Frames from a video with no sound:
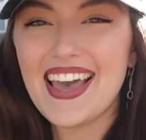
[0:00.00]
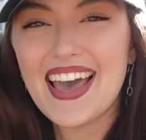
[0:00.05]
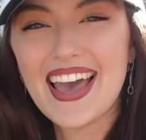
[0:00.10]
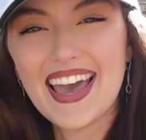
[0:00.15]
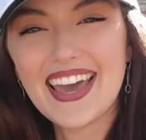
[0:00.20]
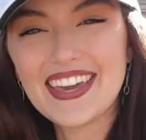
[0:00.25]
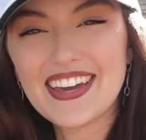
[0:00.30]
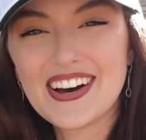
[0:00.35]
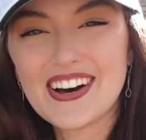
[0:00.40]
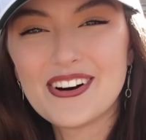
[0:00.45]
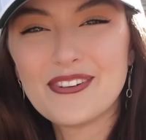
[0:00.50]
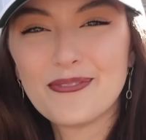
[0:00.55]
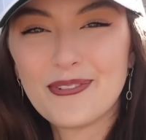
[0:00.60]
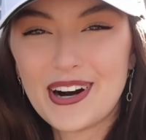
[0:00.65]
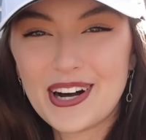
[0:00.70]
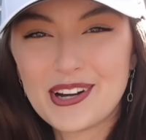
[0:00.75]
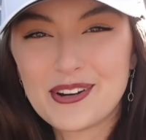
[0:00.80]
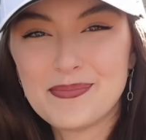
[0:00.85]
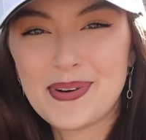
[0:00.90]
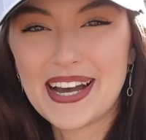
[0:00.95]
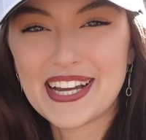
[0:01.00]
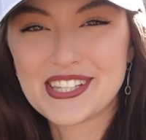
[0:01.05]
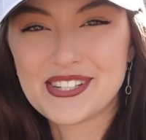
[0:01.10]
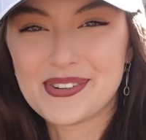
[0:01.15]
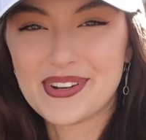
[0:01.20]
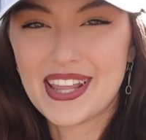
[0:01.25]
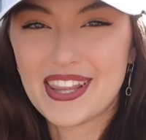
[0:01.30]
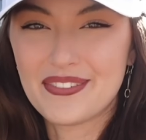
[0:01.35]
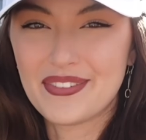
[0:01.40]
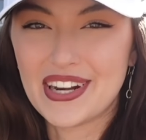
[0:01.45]
Hey y'all, welcome back to
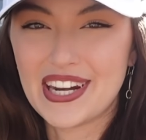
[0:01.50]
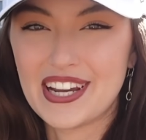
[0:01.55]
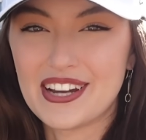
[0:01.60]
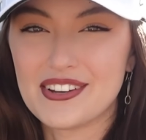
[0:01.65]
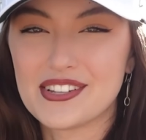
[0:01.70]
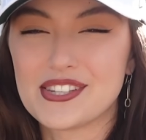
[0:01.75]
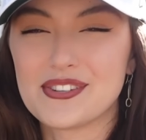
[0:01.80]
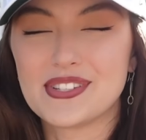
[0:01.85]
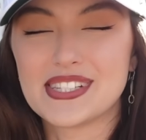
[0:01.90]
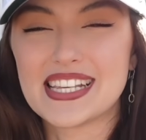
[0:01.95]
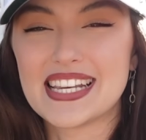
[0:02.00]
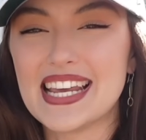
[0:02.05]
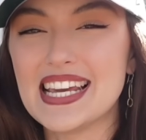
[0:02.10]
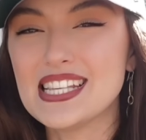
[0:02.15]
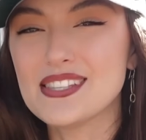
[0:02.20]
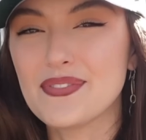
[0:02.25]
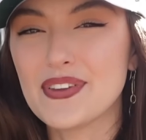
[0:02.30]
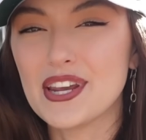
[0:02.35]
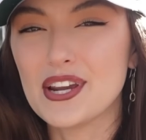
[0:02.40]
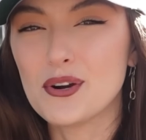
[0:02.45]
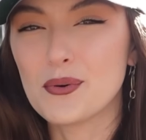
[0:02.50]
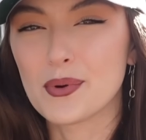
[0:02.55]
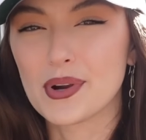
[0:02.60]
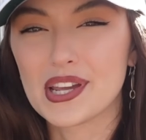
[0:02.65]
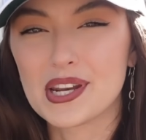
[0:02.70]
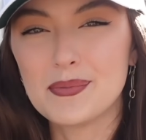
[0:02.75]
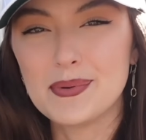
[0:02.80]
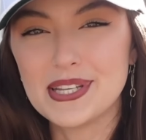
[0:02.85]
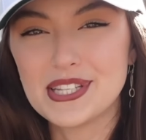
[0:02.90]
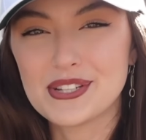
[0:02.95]
another video. So in today's video, we're
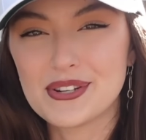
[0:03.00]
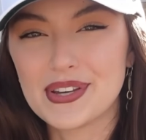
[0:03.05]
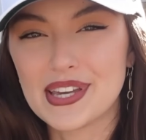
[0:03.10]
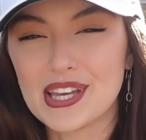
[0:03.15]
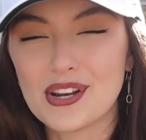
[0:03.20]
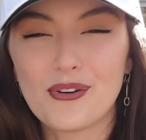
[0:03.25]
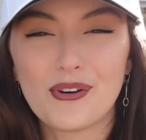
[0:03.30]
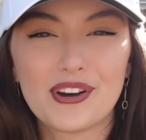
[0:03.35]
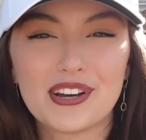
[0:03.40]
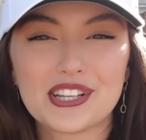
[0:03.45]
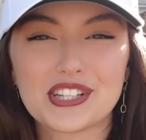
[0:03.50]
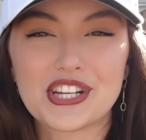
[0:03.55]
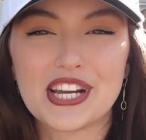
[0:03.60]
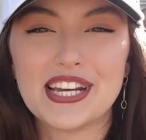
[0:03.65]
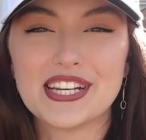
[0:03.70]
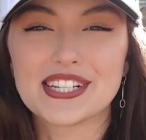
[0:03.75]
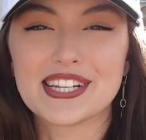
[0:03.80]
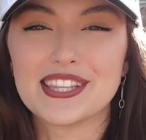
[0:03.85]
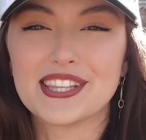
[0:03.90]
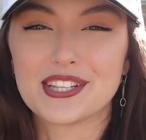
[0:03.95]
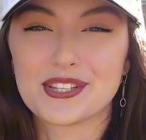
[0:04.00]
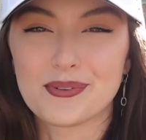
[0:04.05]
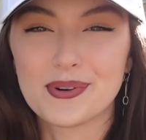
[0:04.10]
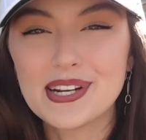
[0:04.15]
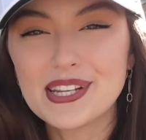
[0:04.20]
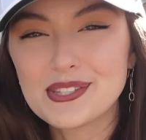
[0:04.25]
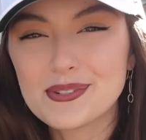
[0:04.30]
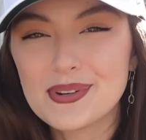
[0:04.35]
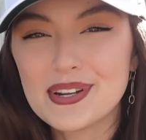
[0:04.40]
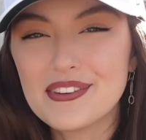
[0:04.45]
gonna be doing an oil change in the
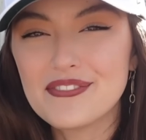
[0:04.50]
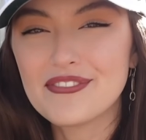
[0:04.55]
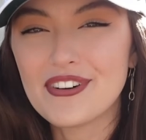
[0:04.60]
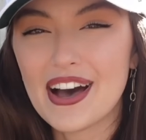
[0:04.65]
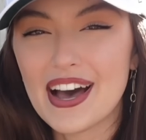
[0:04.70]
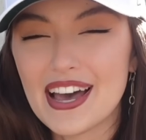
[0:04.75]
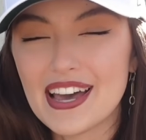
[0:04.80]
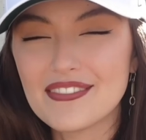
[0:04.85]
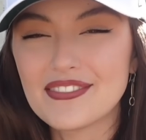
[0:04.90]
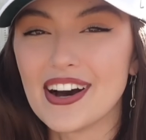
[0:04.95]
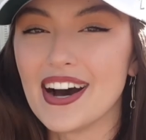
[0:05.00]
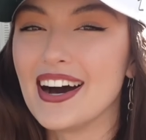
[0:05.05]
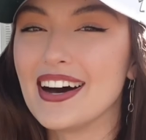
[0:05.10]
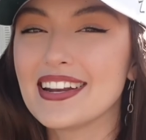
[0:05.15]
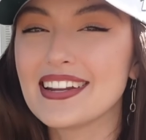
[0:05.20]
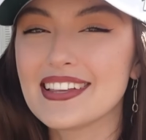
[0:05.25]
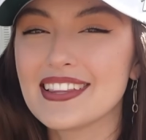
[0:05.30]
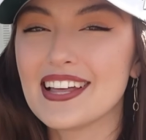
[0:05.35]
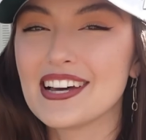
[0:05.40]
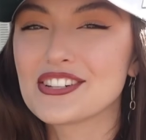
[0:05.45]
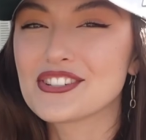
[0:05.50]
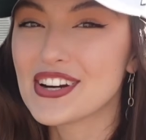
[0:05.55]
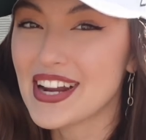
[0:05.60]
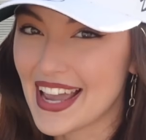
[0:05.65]
2025 Hyundai Elantra